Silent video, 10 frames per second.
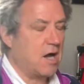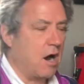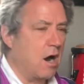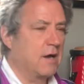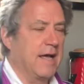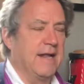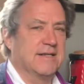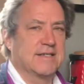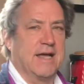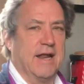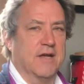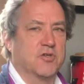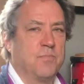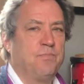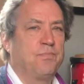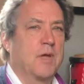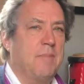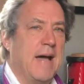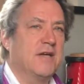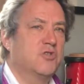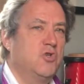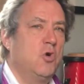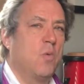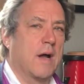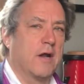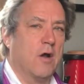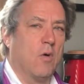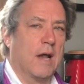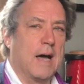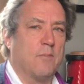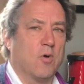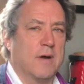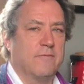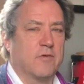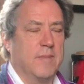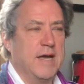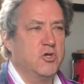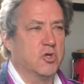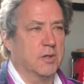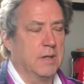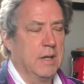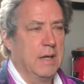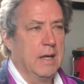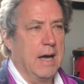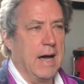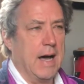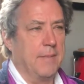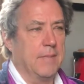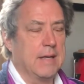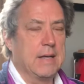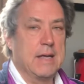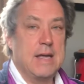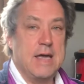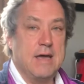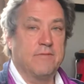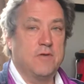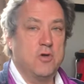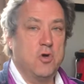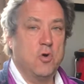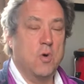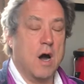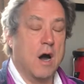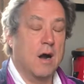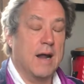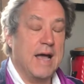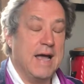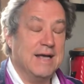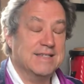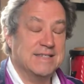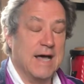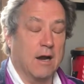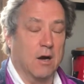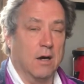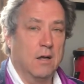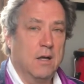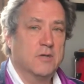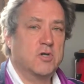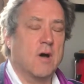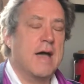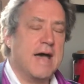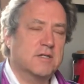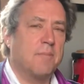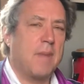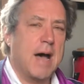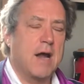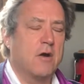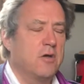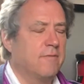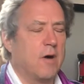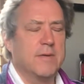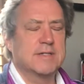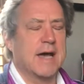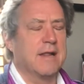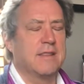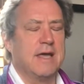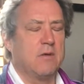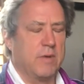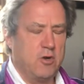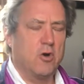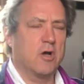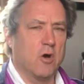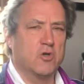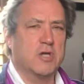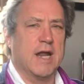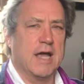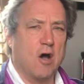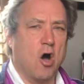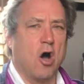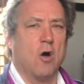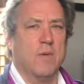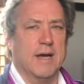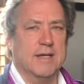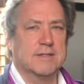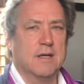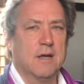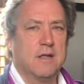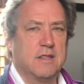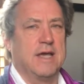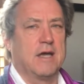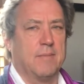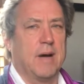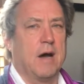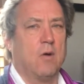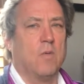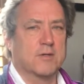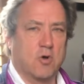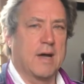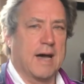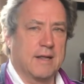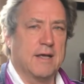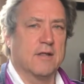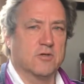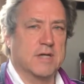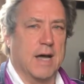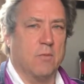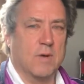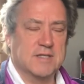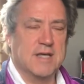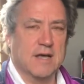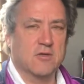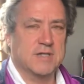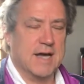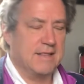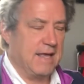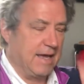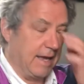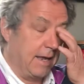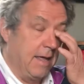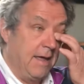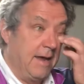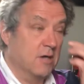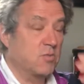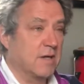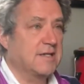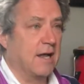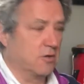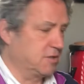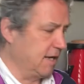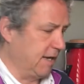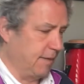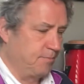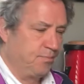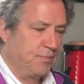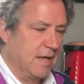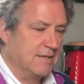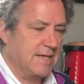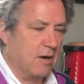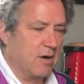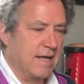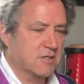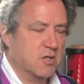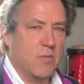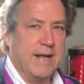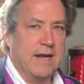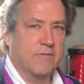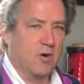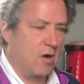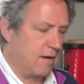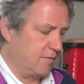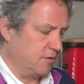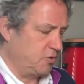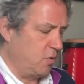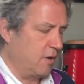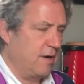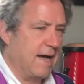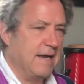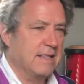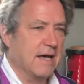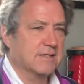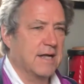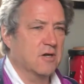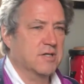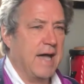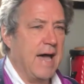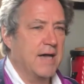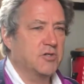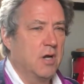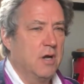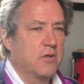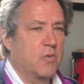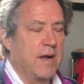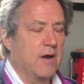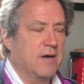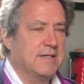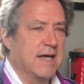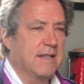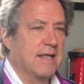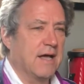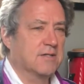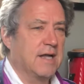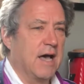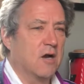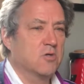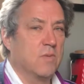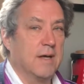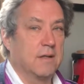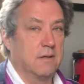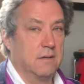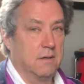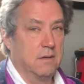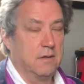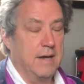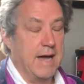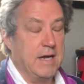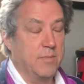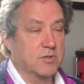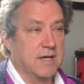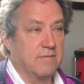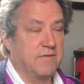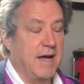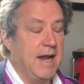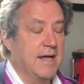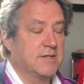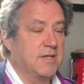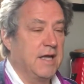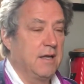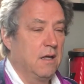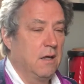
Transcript: are getting skittish. Banks do want to know a lot more information. Um, if you are a seller, so as a buyer, you've always got to think when you're negotiating, always think about what's going on on the other side. What's the other side thinking? Here's what a seller is thinking. Seller gets three different offers, $290,000 cash, $310,000 with 90% financing,